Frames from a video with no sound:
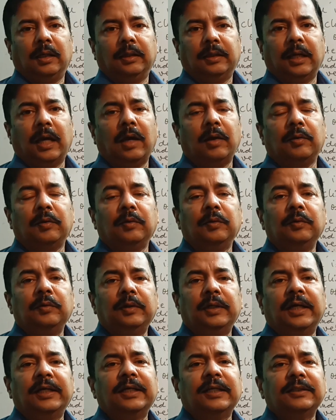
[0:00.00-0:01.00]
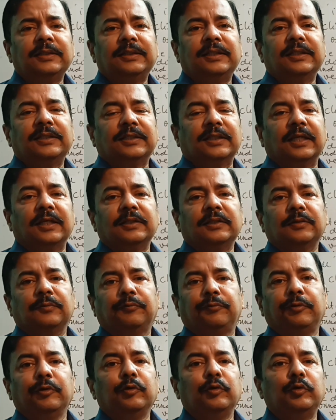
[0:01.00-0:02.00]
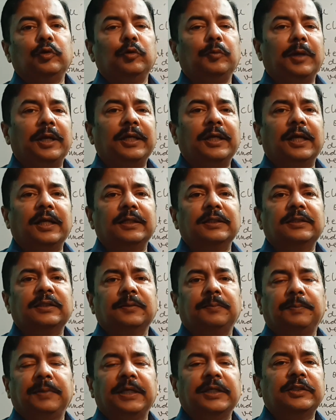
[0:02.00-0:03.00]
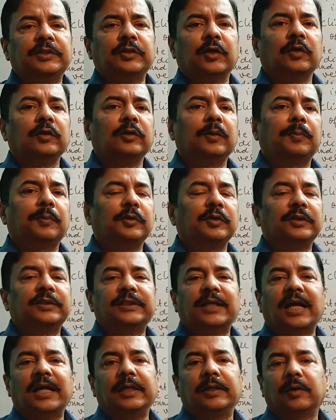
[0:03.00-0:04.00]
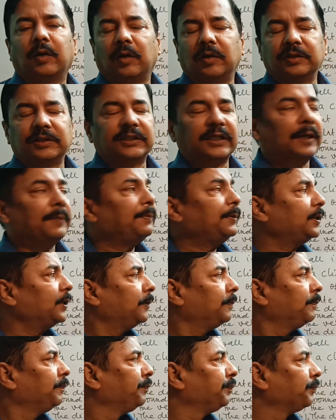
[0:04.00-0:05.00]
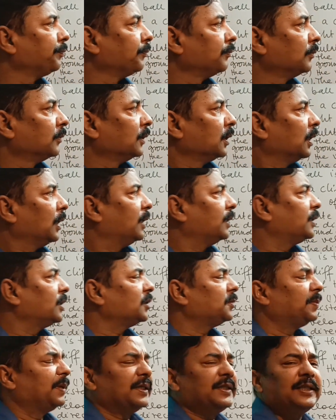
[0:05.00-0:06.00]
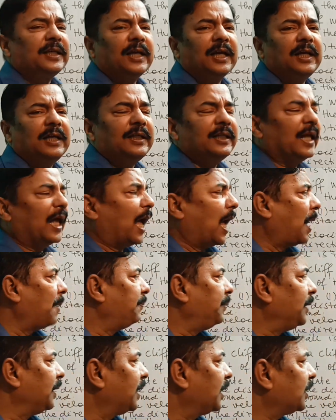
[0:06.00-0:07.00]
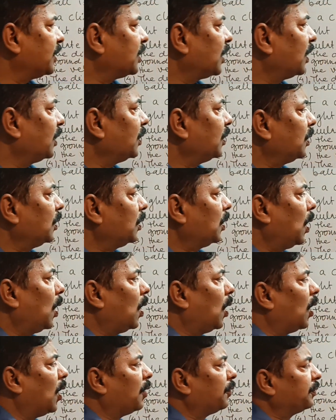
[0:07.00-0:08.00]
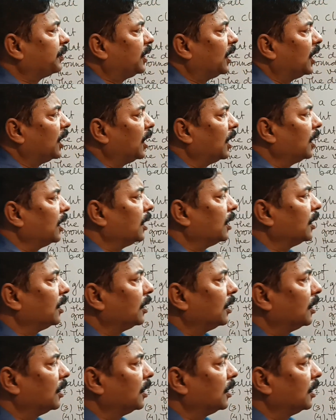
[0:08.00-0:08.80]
Now let us discuss few numericals based on the projectile concept. It is basically the application of the